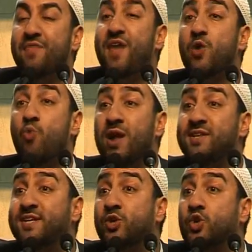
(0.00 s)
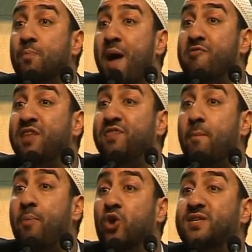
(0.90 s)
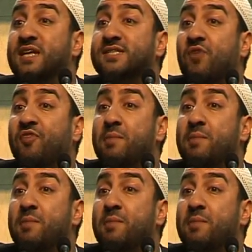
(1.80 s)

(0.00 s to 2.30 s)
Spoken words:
They wanted to bury the bodies of